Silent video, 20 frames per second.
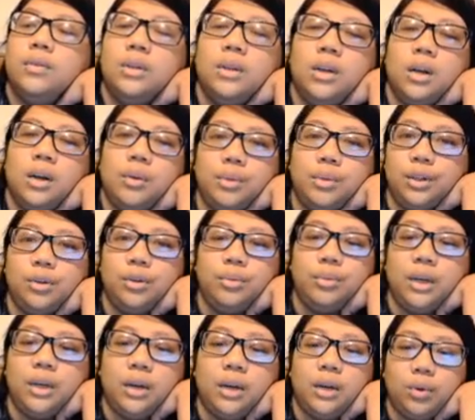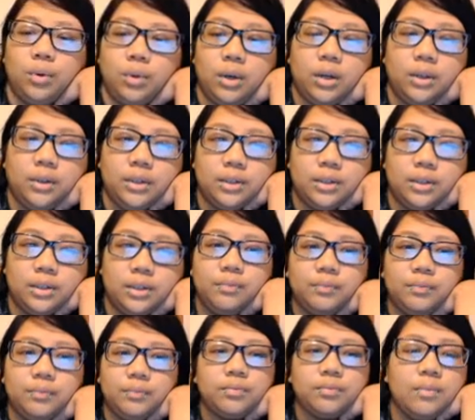a little bit everywhere on this.
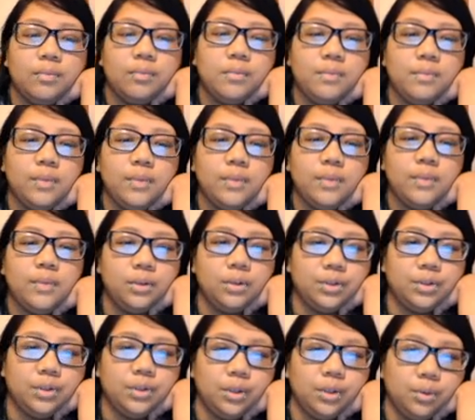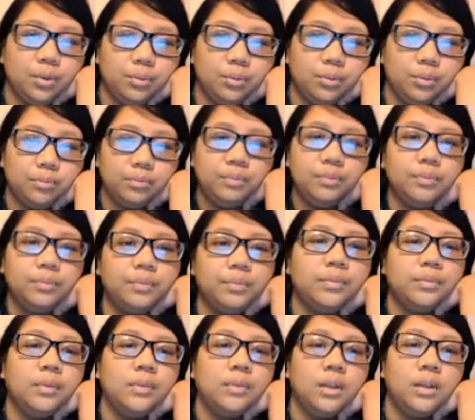So through
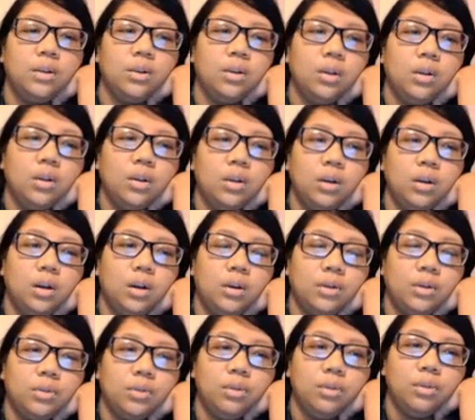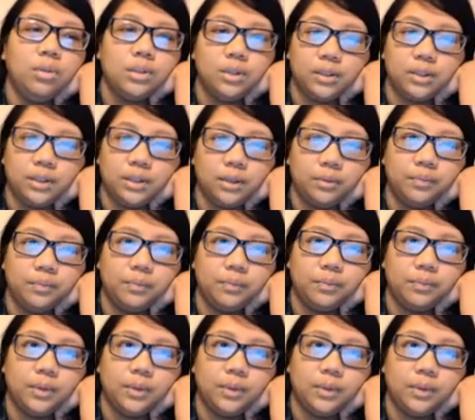this listing,
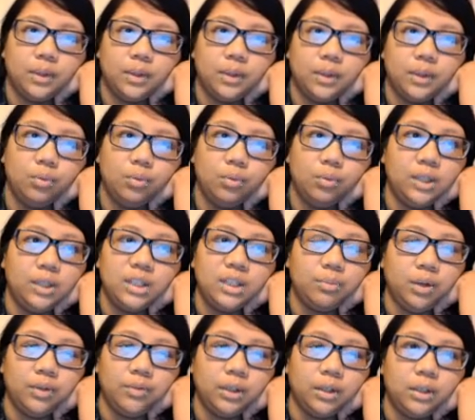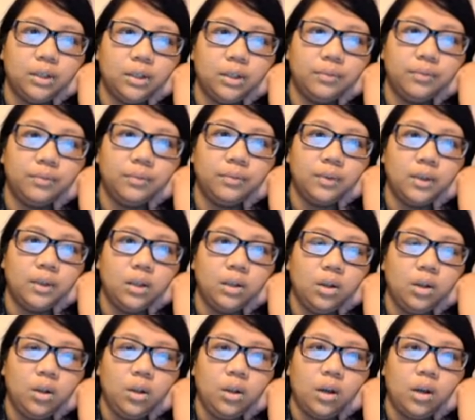List Perfectly,
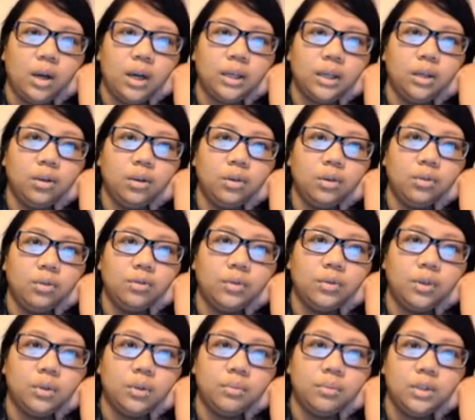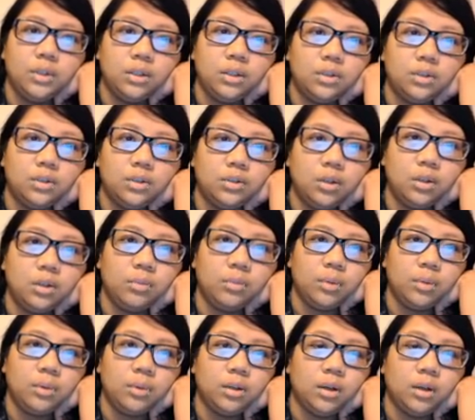I can go from, so here are my
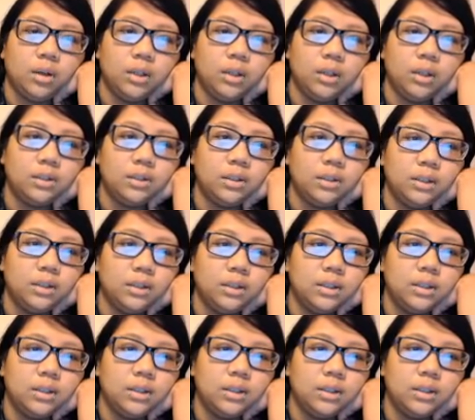Mercari listings.